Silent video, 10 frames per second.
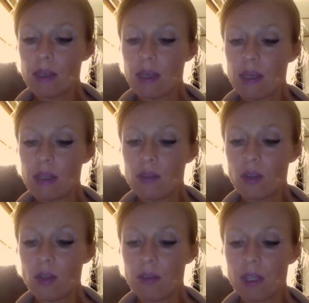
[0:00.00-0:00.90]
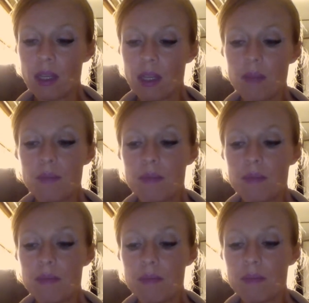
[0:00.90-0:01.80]
in sort of a club
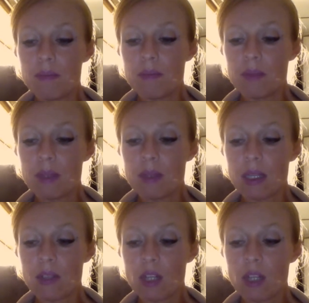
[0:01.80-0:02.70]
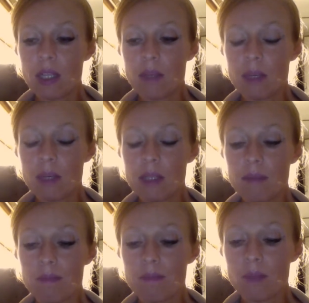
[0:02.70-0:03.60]
electronica beat
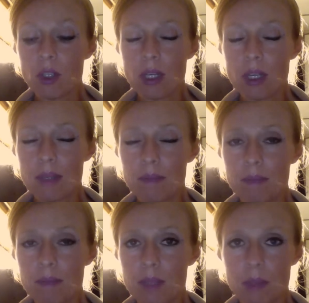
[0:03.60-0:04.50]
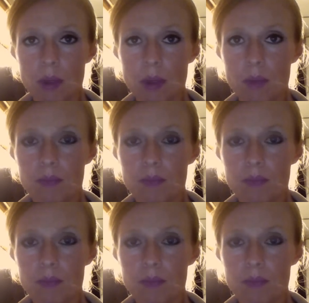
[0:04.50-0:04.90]
or tempo.